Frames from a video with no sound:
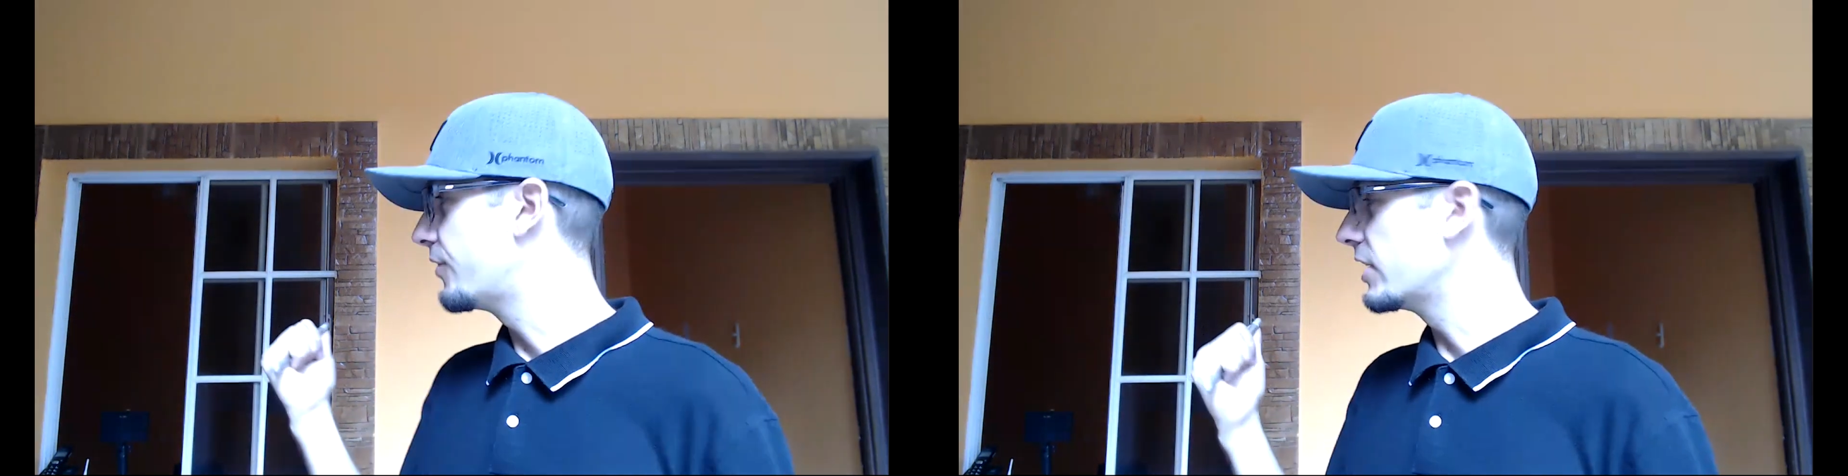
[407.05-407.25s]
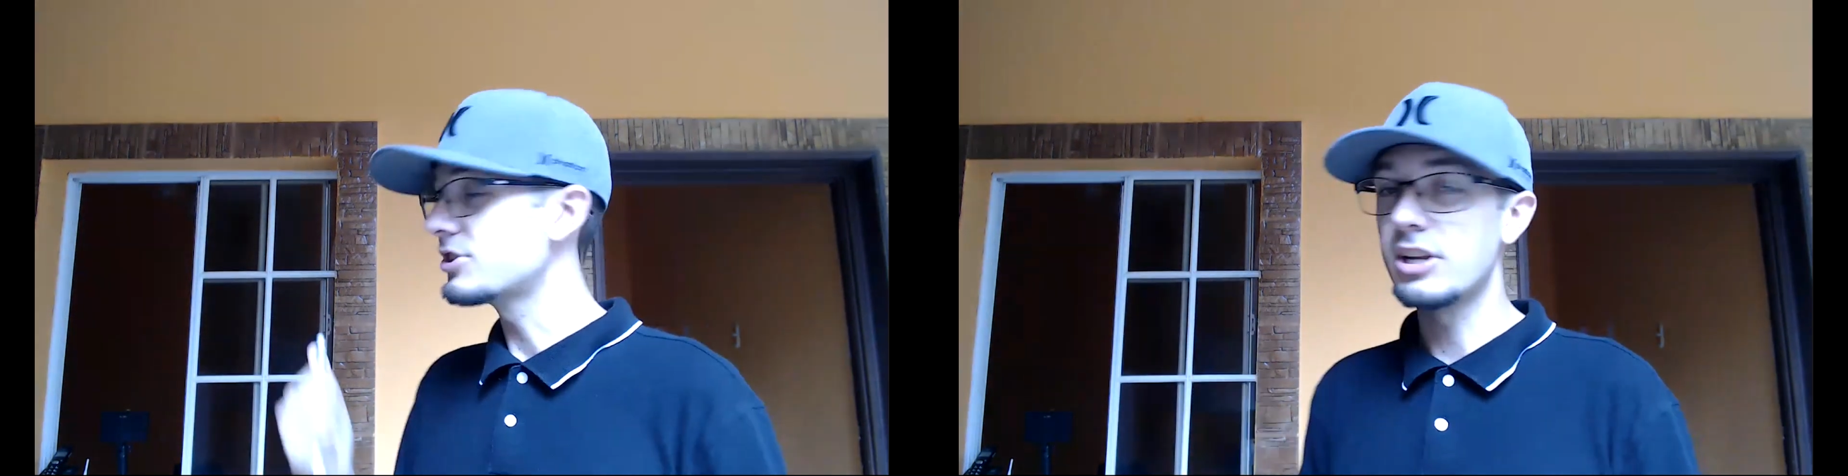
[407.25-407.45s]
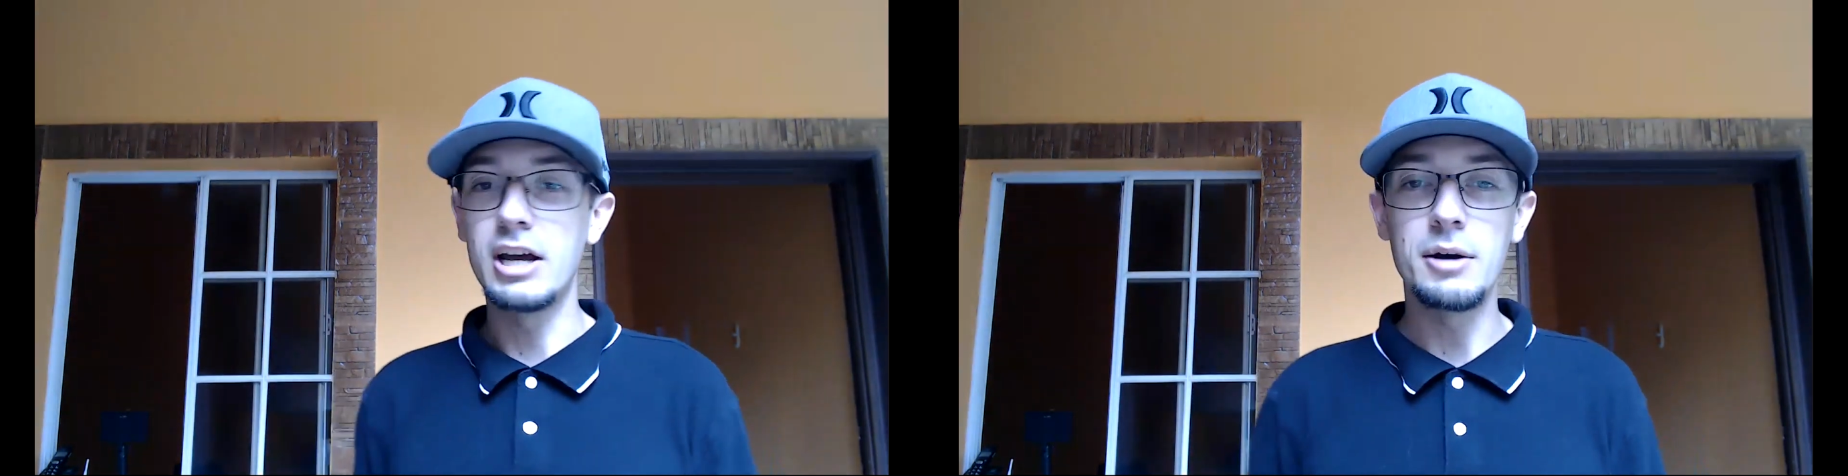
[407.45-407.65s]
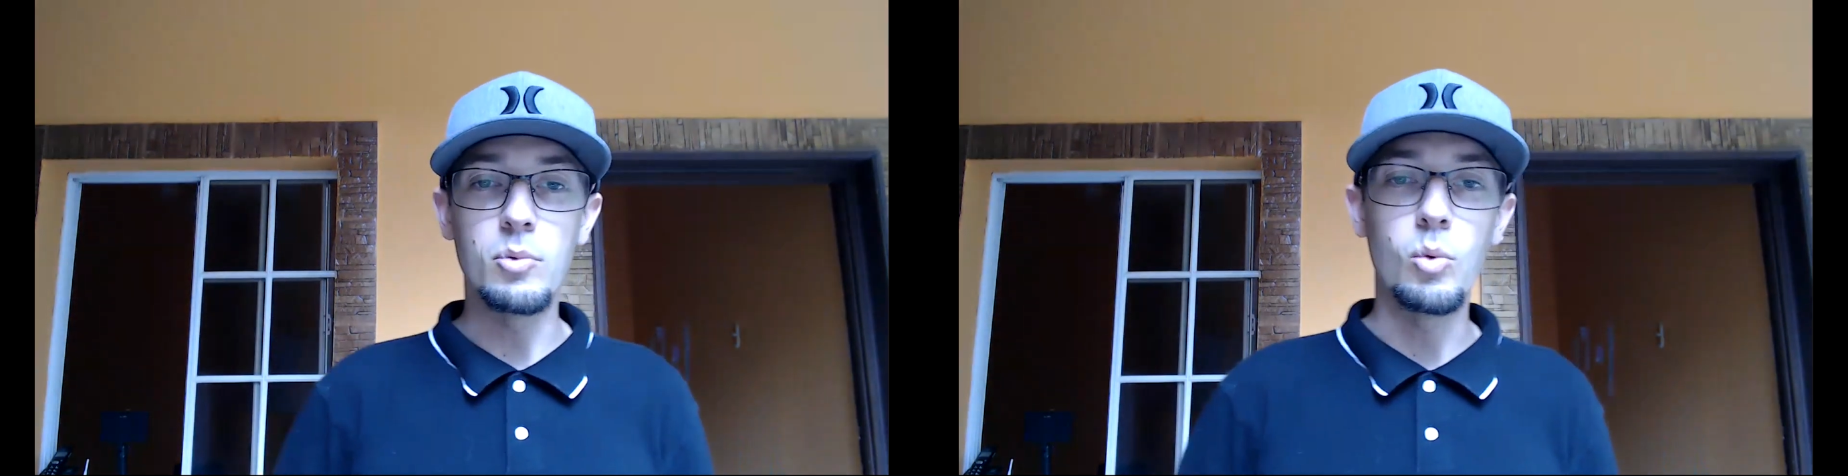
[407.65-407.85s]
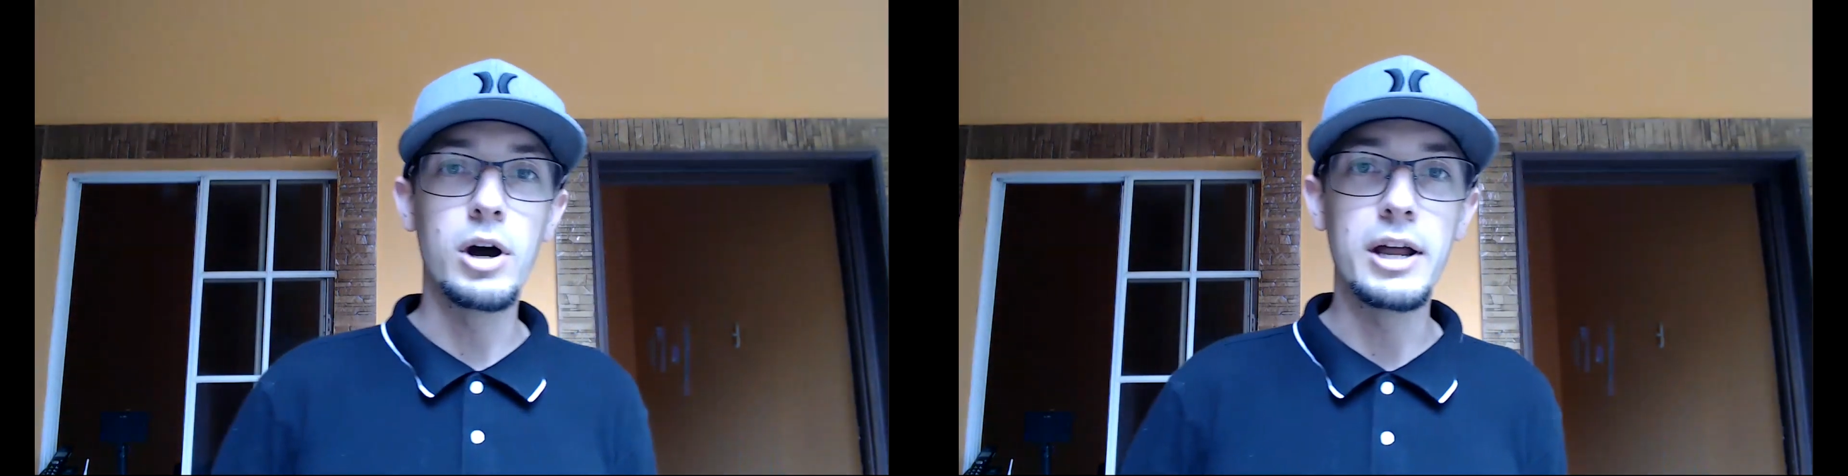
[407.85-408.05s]
finishing
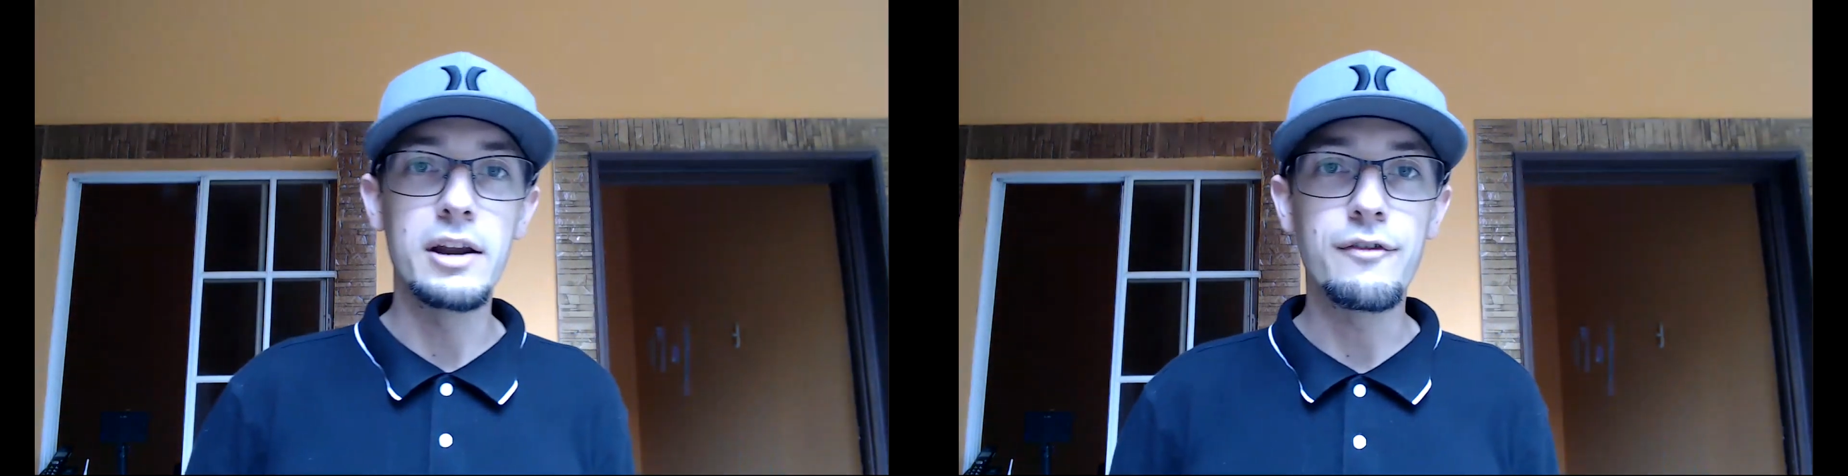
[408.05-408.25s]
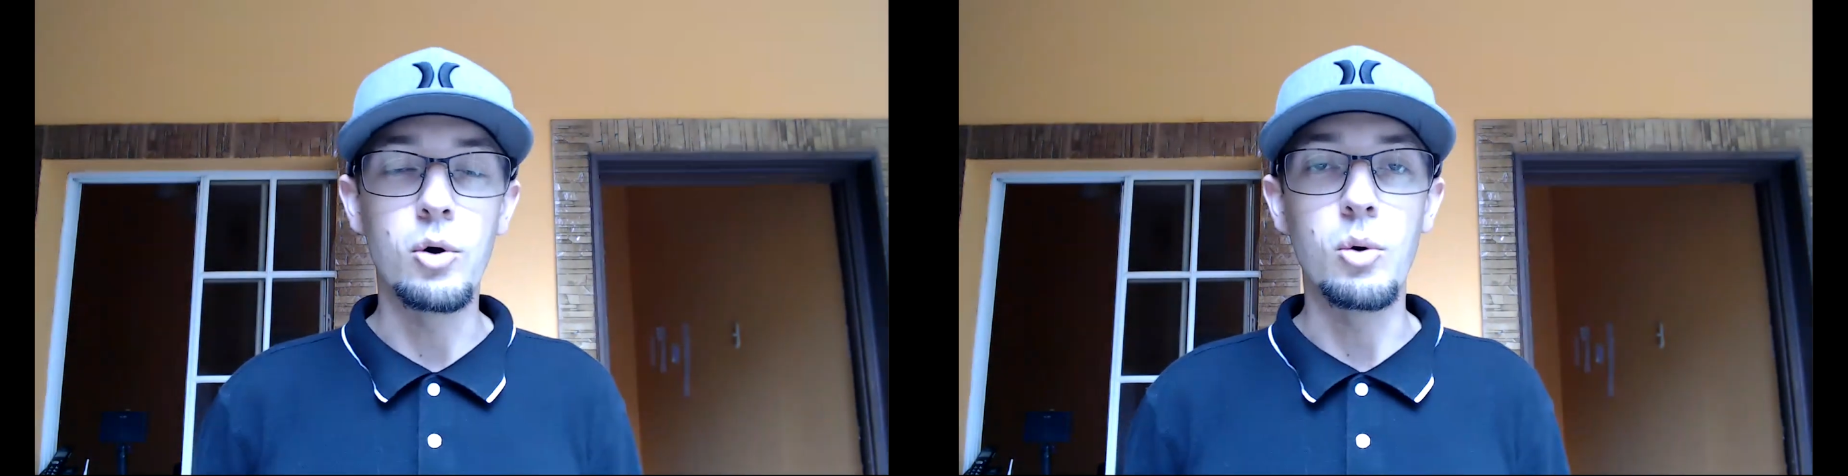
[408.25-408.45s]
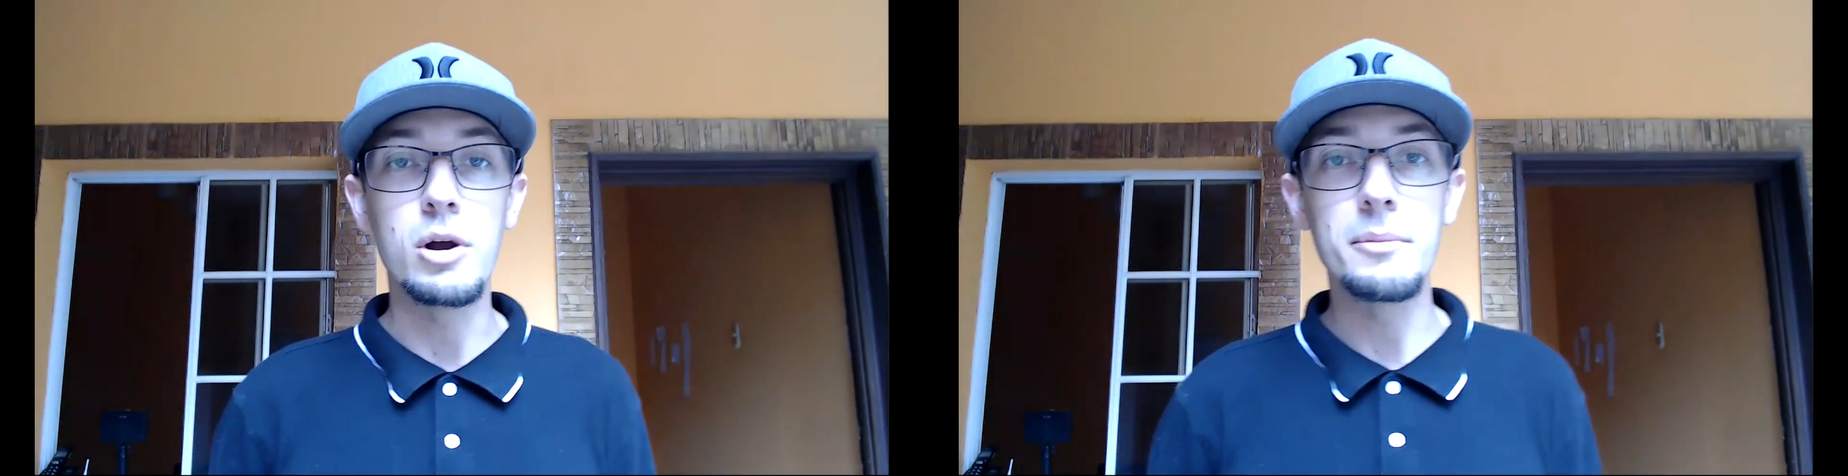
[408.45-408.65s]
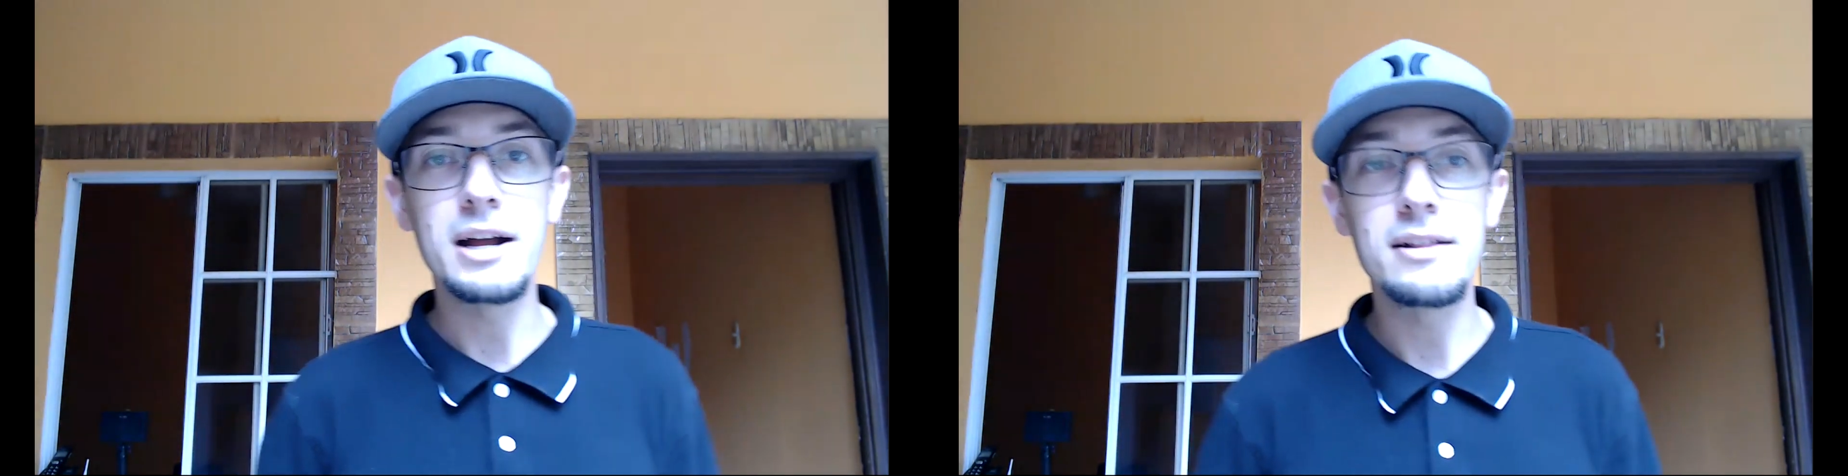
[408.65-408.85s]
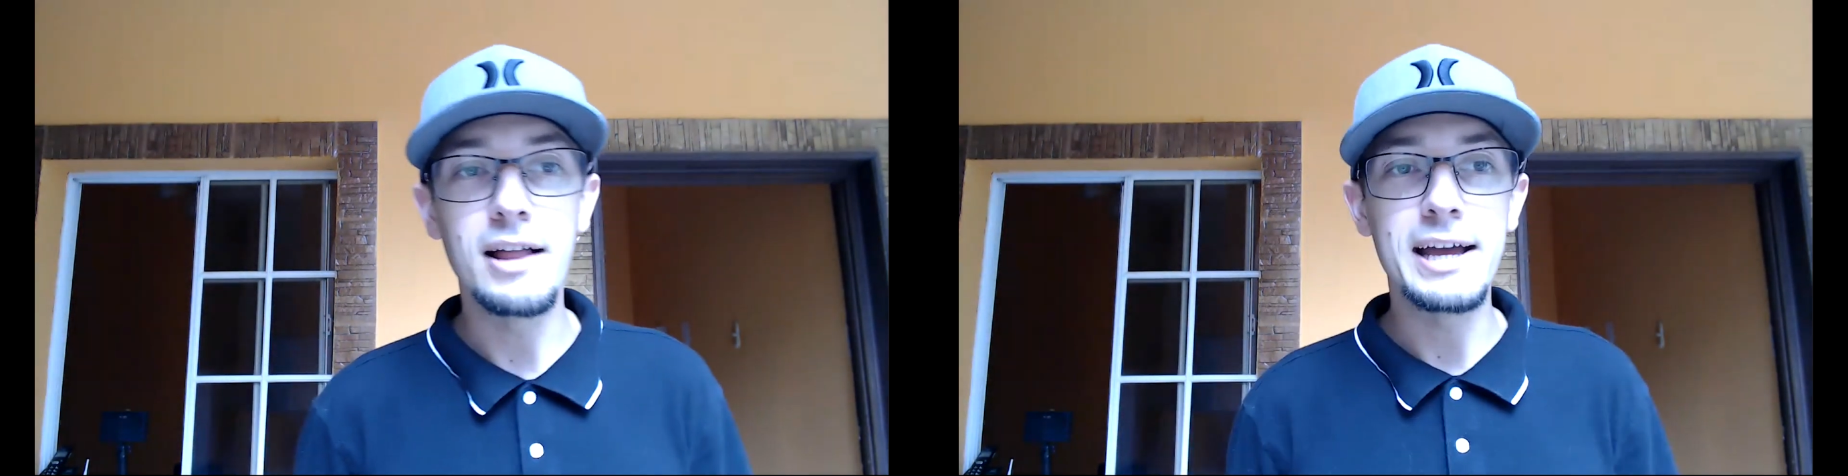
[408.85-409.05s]
up one for one of my
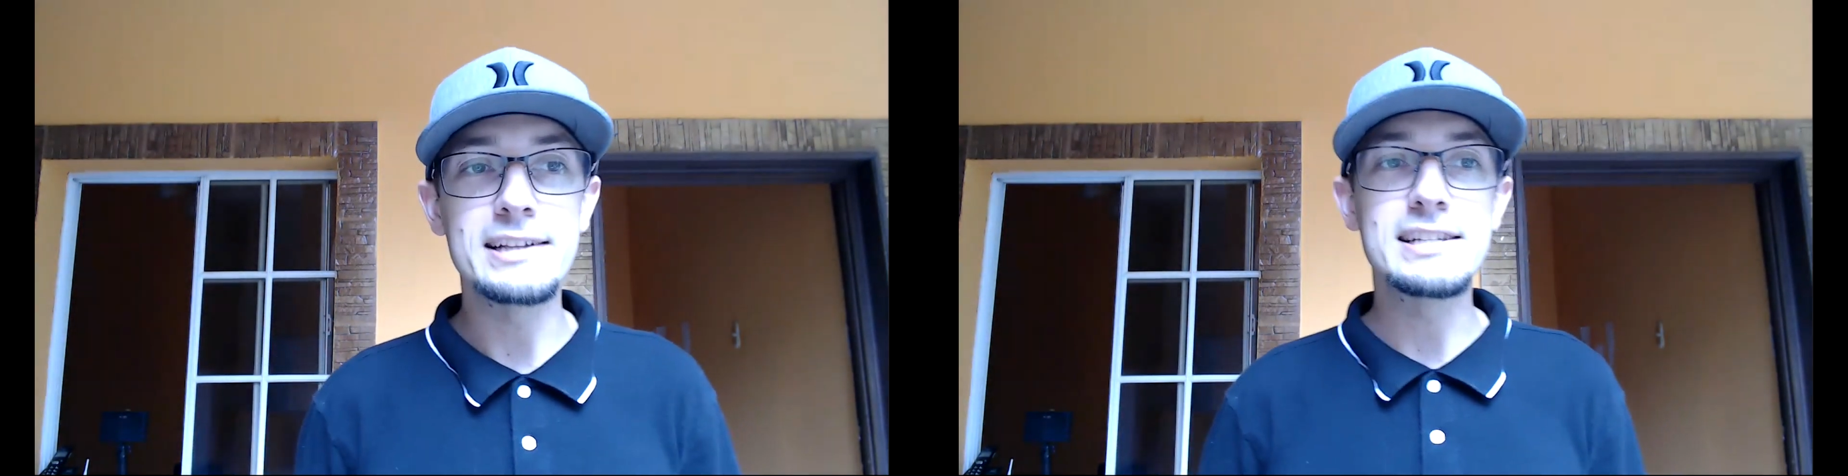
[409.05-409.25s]
clients.